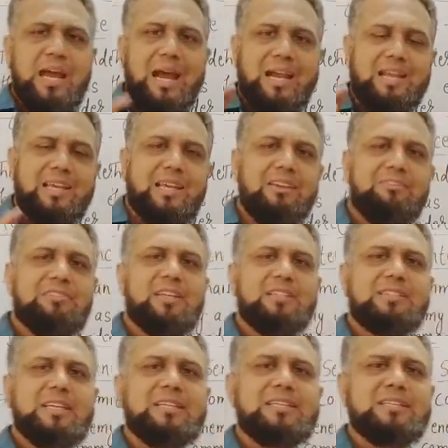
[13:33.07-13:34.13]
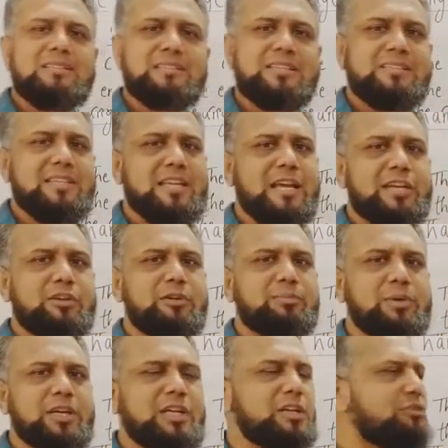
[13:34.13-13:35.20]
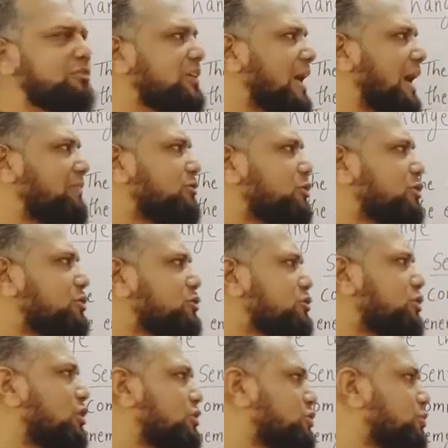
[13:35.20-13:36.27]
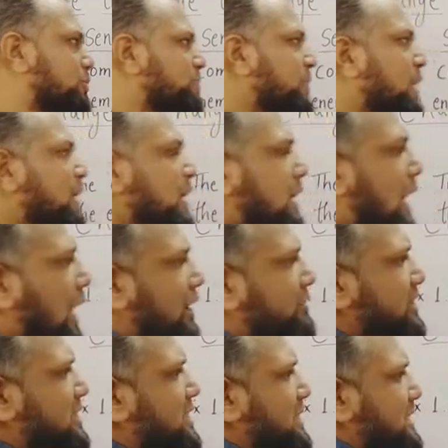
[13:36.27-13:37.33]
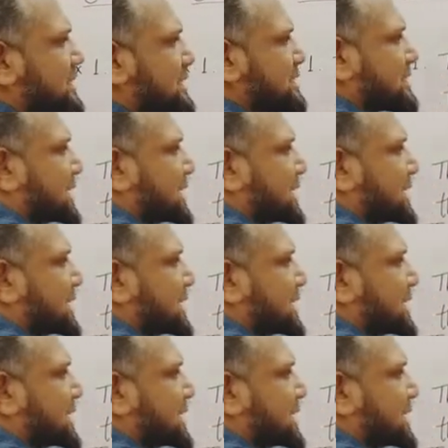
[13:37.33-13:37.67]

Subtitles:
and if the sentence is negative imperative, we have to use not to. Our sentence